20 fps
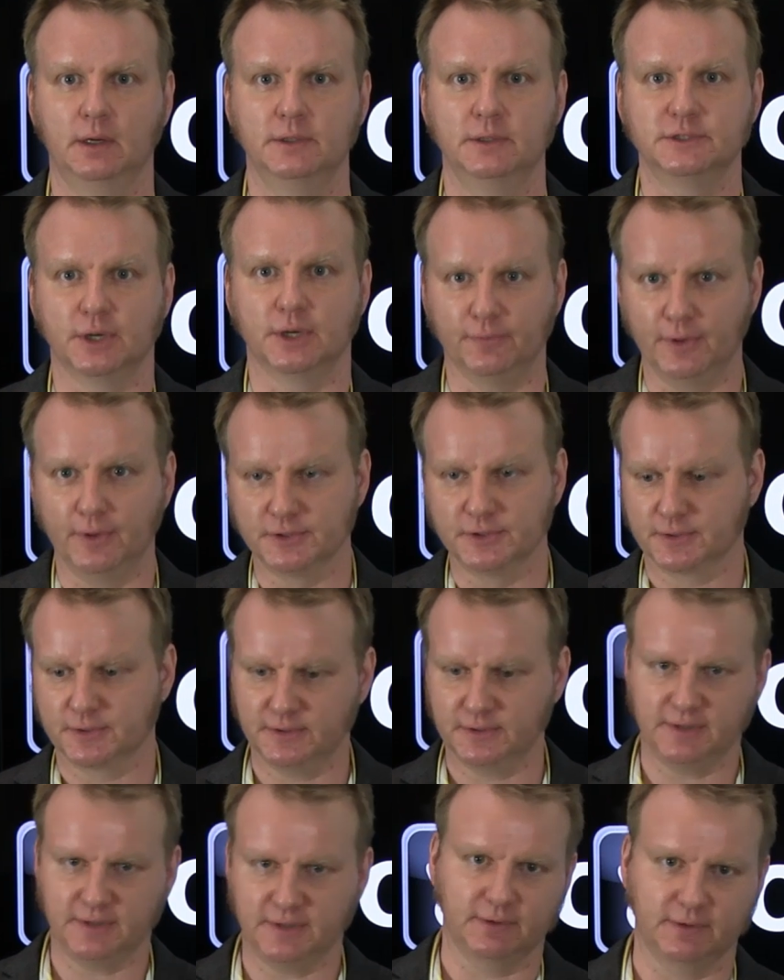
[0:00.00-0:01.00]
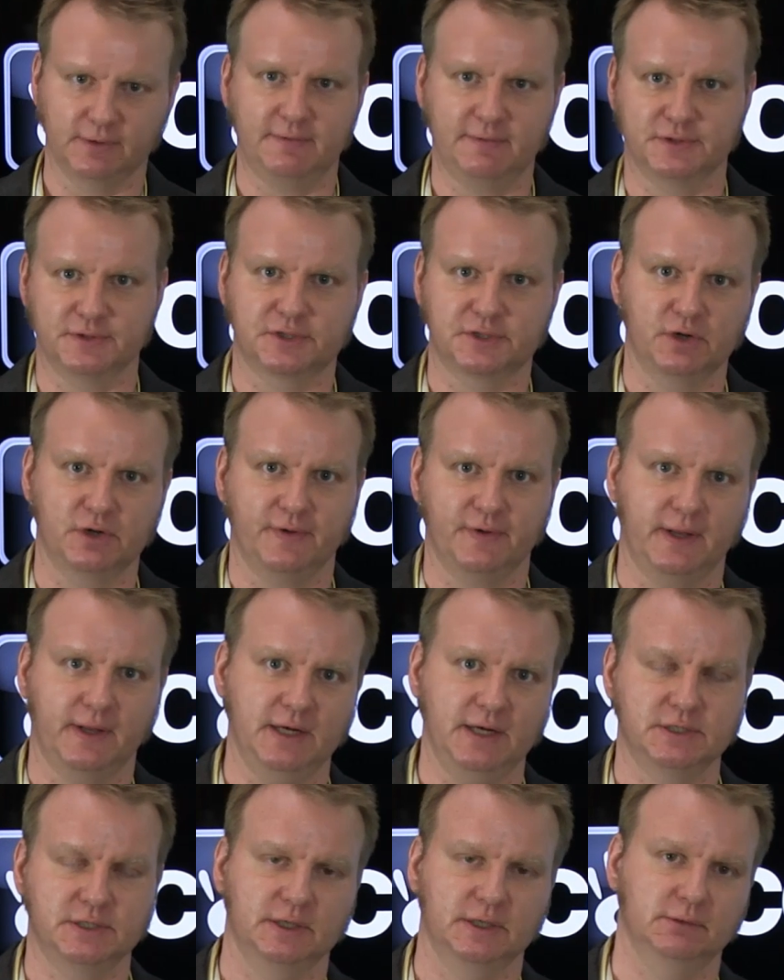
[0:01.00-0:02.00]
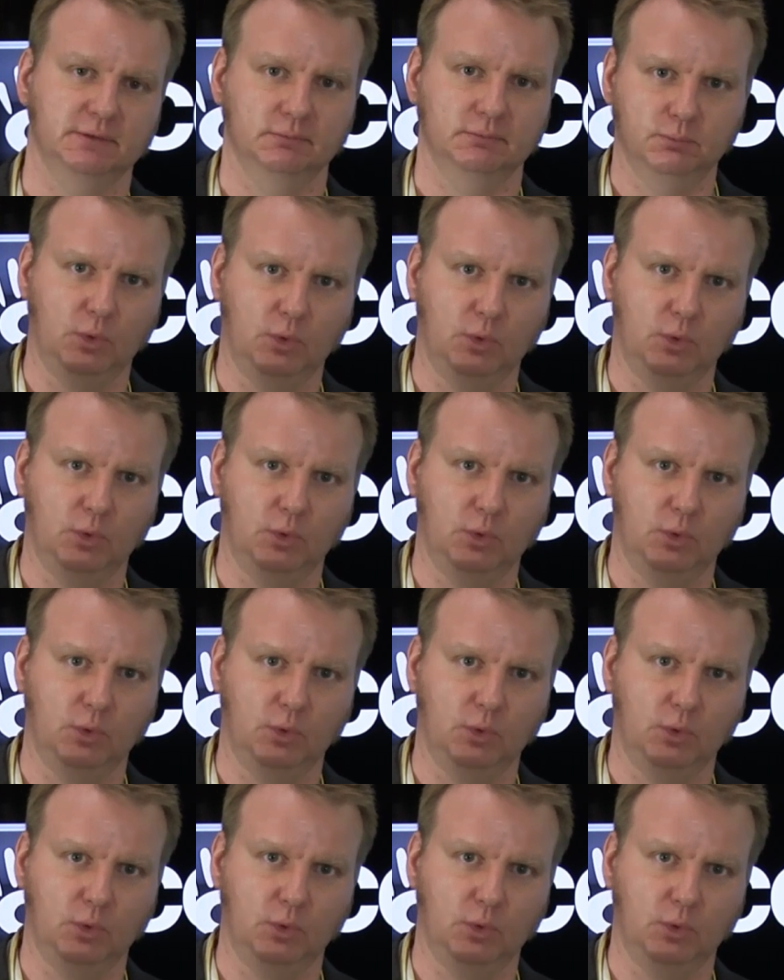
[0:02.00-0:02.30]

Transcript: So those are the different levels of certification,